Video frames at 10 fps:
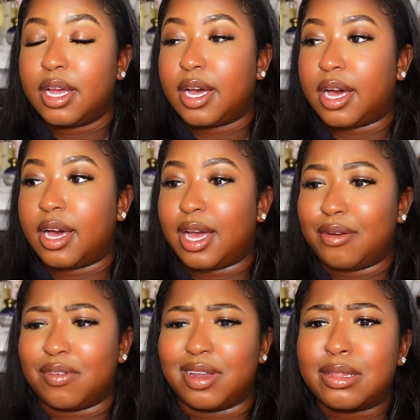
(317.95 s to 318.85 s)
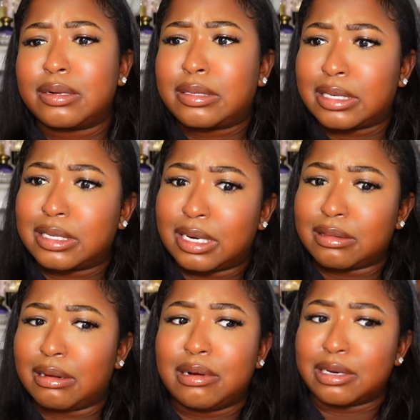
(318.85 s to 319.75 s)
I have another TikTok
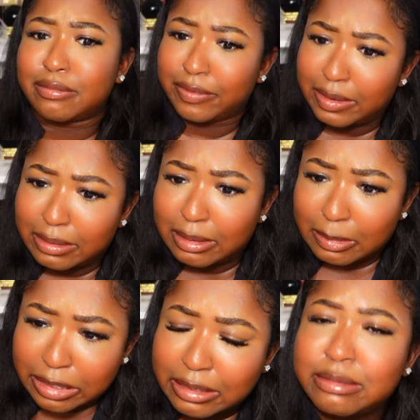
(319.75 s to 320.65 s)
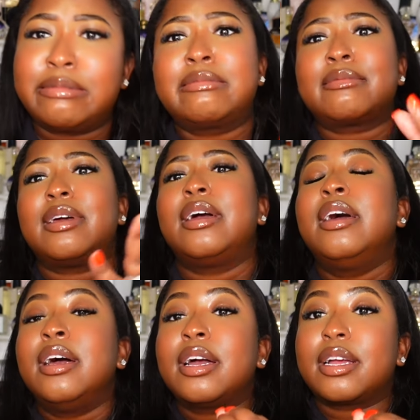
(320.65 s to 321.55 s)
that I wanted to
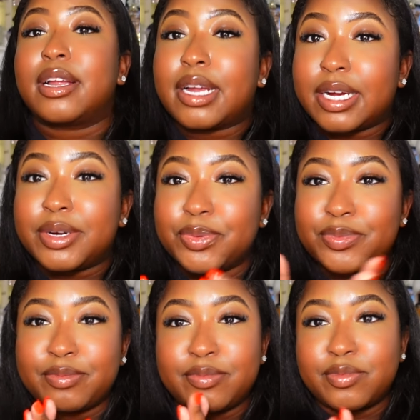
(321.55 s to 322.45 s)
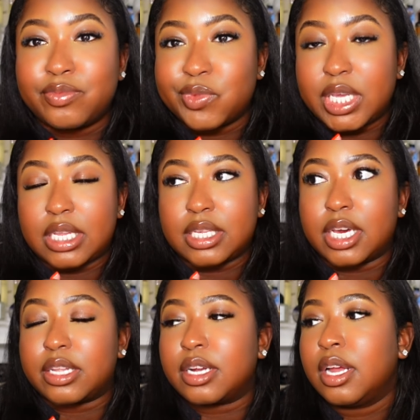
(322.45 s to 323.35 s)
film. Girl, get it
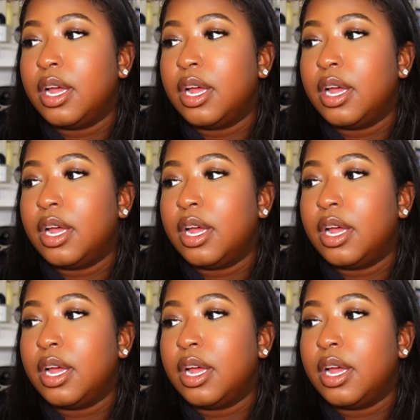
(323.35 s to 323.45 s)
together.